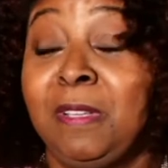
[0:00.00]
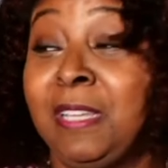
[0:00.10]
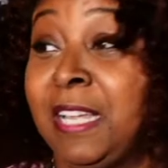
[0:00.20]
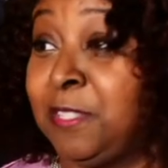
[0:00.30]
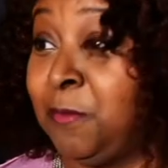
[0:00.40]

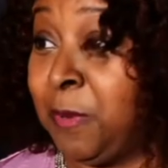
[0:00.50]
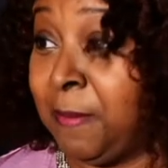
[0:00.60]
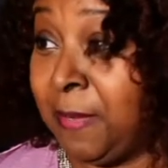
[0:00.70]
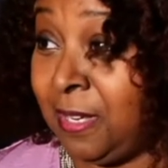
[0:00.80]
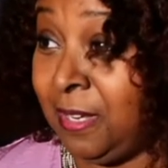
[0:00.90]
lots of
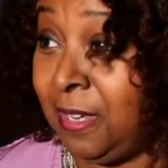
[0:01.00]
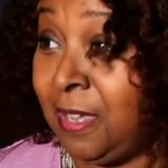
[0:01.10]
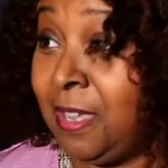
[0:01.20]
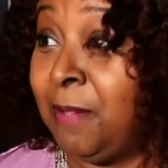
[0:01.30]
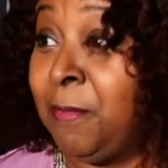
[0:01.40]
women
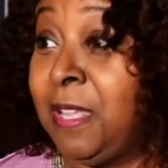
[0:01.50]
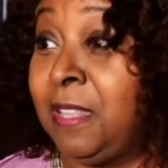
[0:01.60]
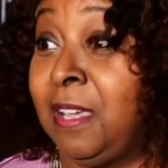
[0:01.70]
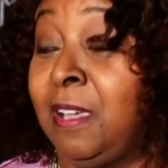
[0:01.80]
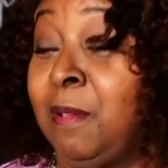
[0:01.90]

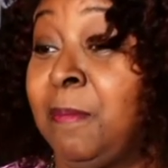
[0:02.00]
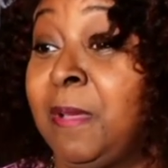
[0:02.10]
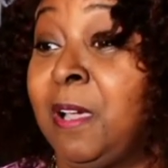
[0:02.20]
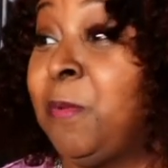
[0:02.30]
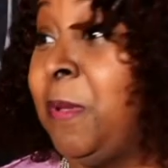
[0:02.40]
with
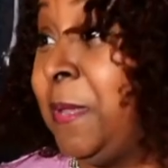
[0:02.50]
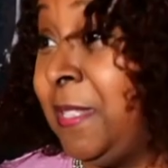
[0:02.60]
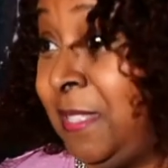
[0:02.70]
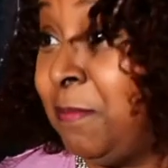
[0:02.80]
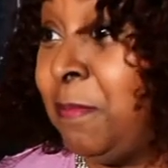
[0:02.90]
um, a
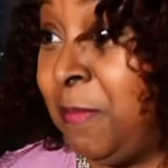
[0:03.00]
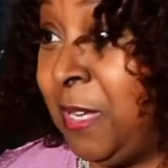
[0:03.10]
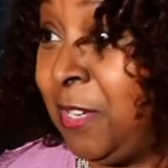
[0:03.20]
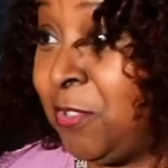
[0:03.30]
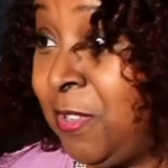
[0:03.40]
women's
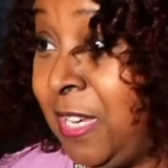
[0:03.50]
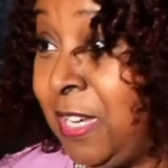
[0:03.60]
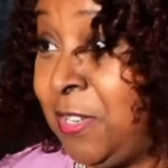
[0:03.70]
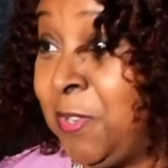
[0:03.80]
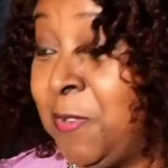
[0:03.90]
ministry that
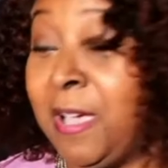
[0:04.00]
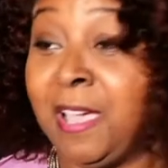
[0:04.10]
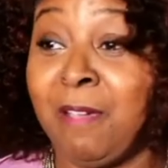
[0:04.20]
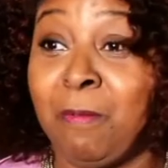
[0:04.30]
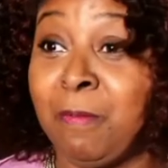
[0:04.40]
I do.
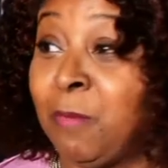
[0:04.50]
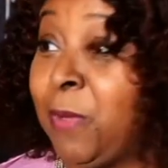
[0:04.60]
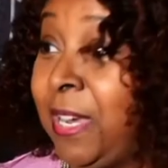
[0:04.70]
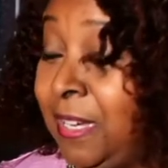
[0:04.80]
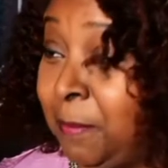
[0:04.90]
I am
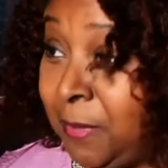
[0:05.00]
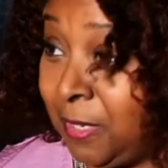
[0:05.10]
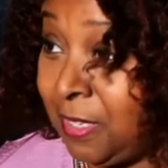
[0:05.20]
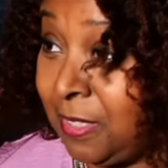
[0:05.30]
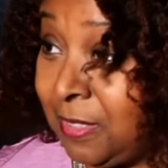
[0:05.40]
writing a
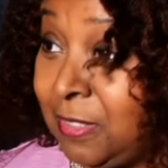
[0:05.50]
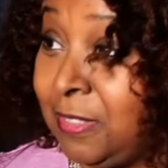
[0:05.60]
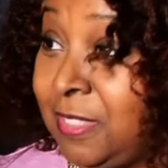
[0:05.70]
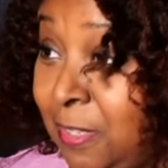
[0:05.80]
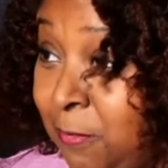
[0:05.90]
book,
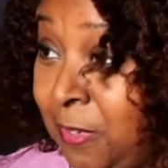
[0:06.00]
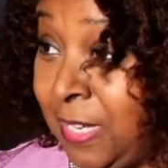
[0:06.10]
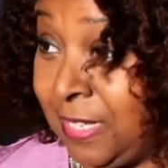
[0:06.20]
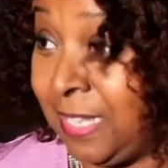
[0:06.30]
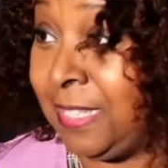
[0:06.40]
several
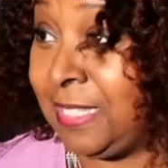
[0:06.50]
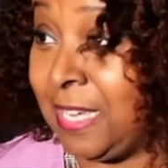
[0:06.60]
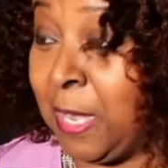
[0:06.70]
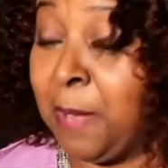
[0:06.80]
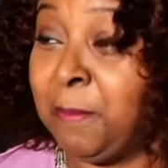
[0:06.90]
at, at the
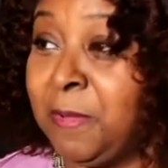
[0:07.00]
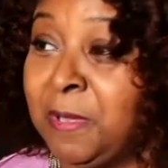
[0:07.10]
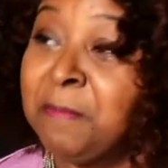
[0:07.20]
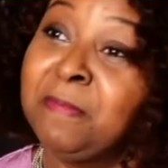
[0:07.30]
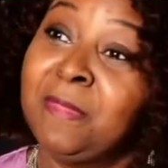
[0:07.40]
time.
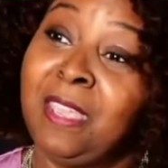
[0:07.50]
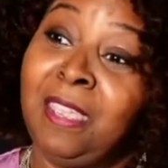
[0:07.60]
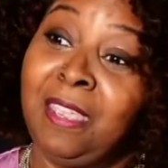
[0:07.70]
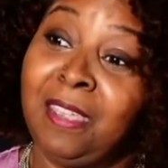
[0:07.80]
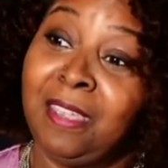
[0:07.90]
Mm -hmm.
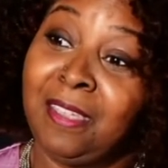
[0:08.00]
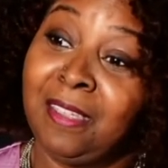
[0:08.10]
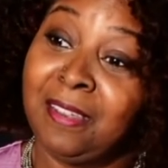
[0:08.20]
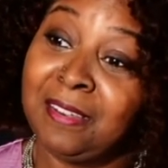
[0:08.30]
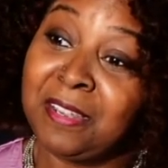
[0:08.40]

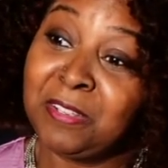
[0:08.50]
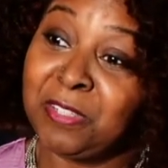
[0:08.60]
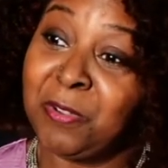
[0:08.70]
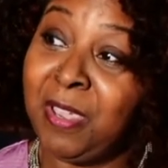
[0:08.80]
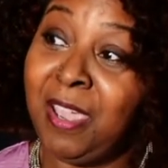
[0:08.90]
And
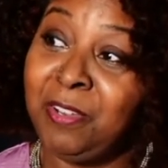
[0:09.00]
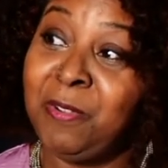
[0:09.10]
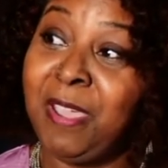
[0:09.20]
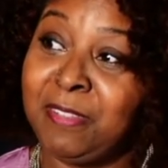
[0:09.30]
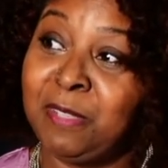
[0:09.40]
so, yeah, I do
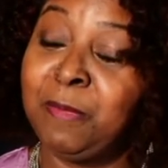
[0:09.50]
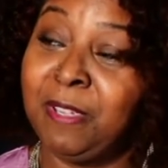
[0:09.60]
have some big